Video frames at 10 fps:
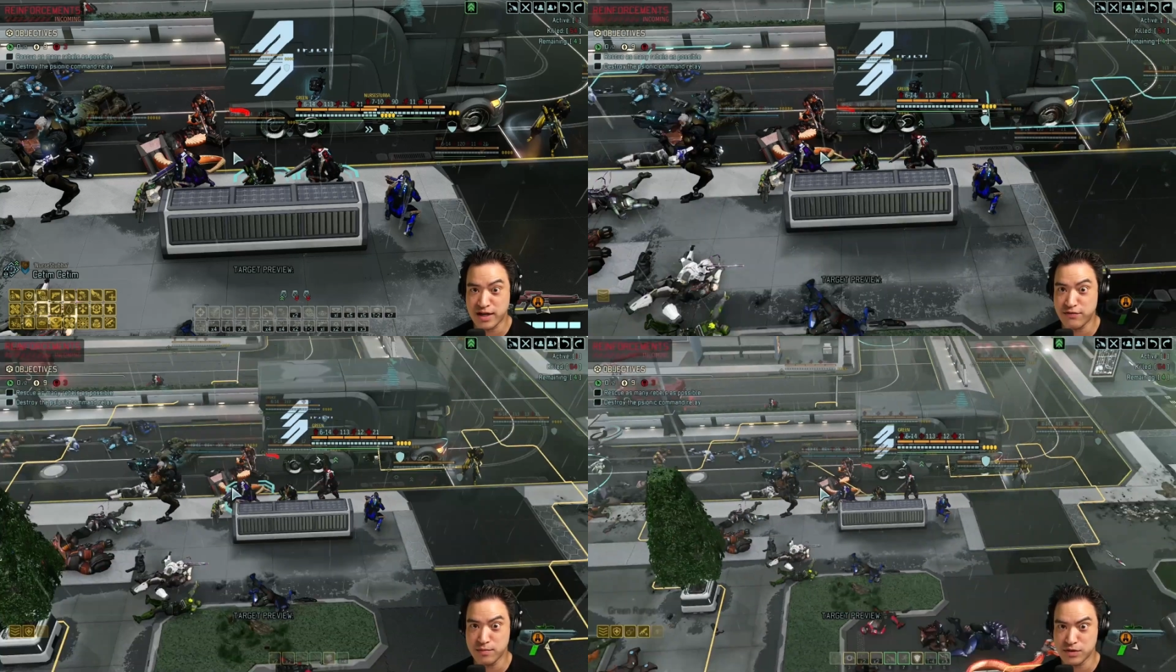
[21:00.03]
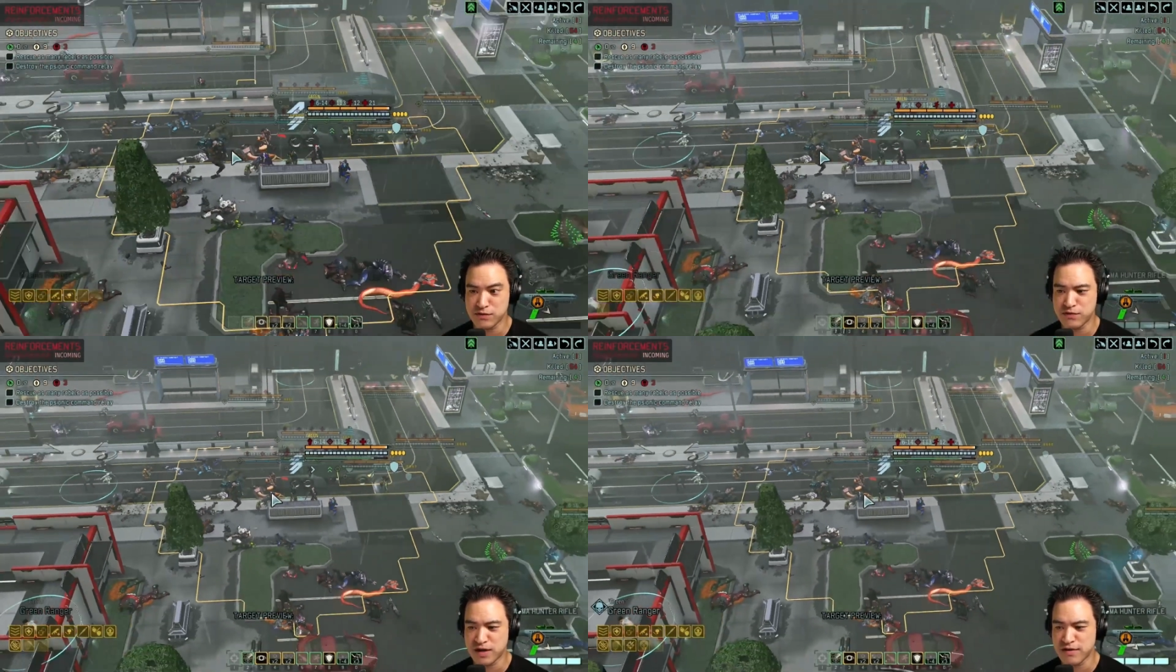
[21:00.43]
from us
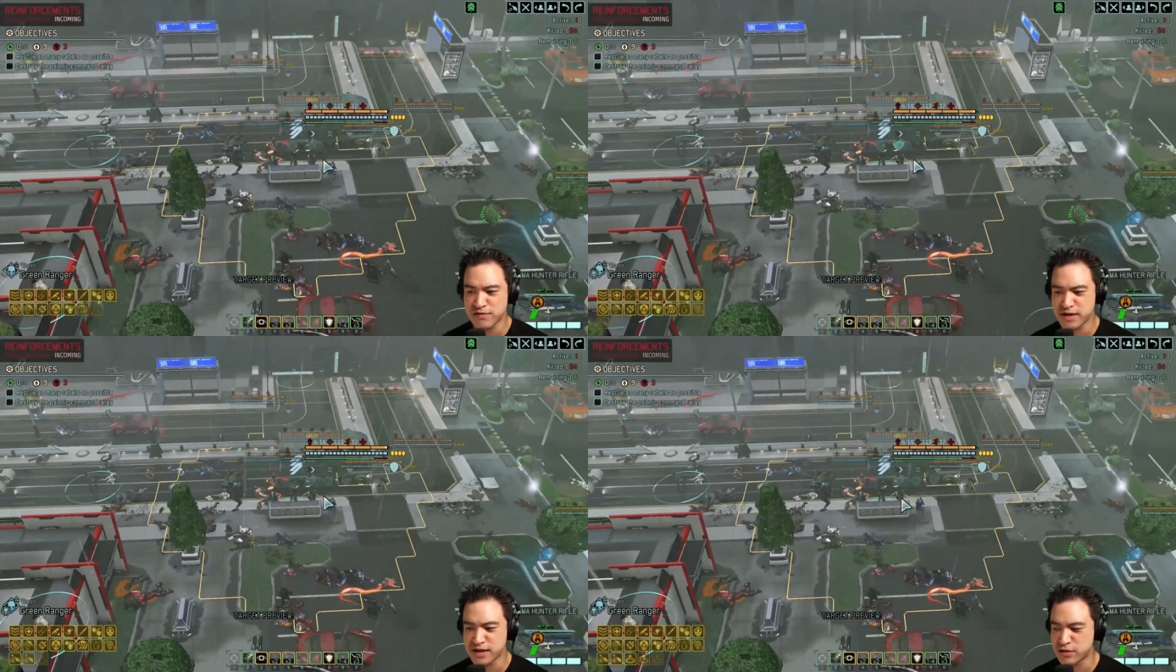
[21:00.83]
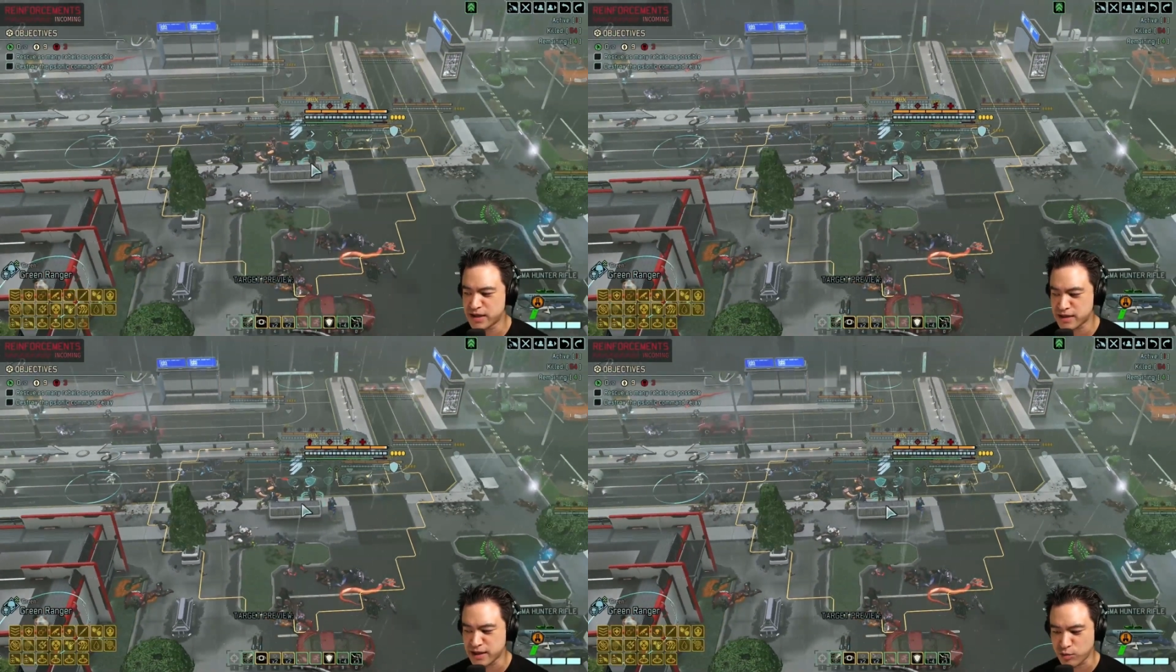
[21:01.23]
very, very
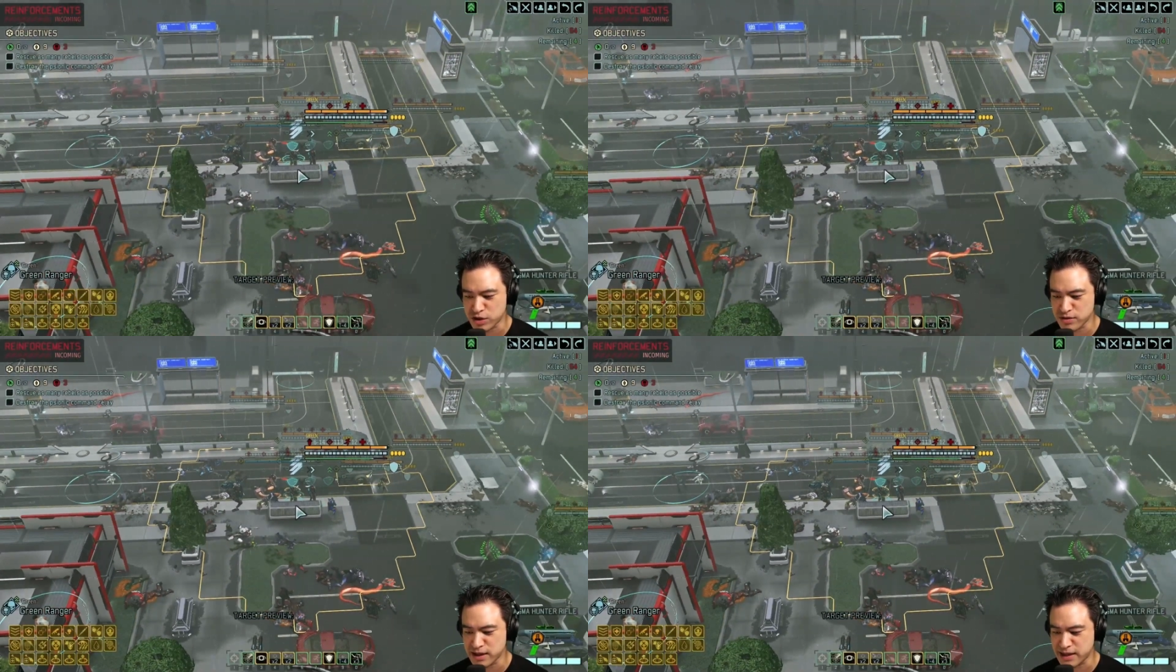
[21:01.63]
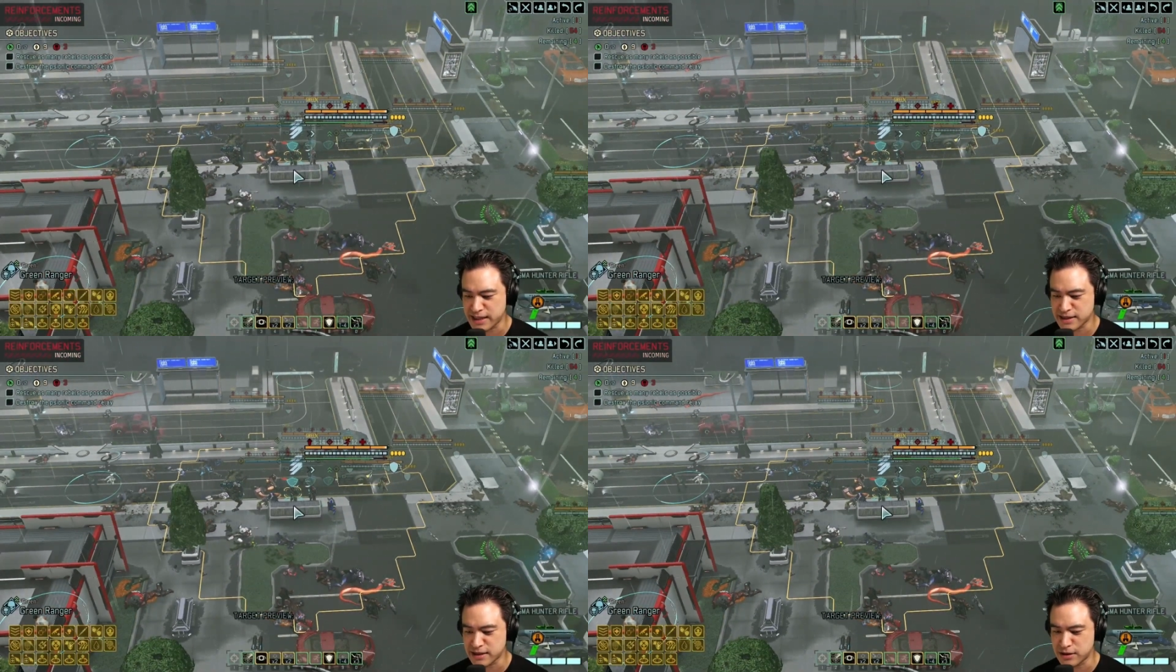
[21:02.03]
quickly, and we're trying to
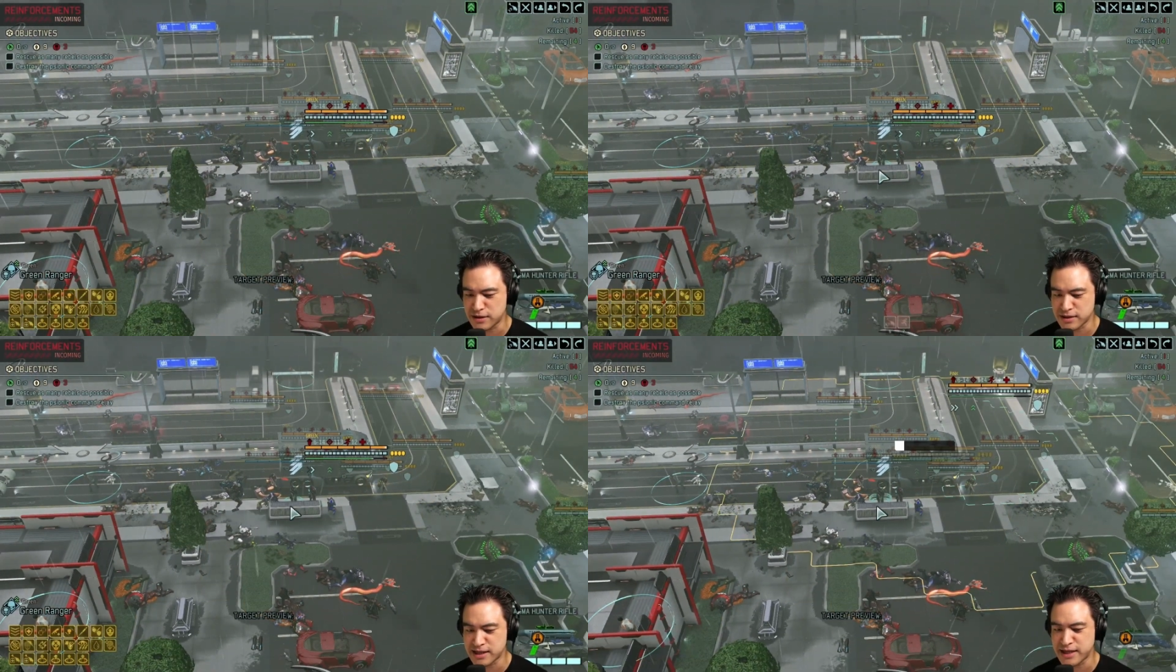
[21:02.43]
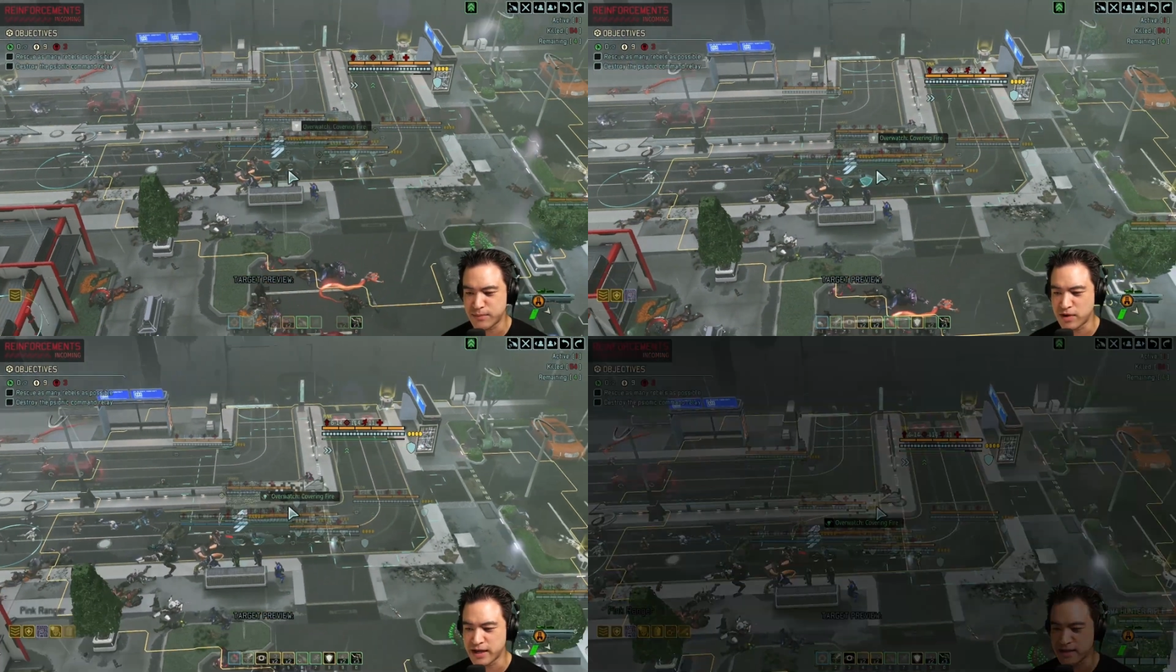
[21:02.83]
last a long time, right?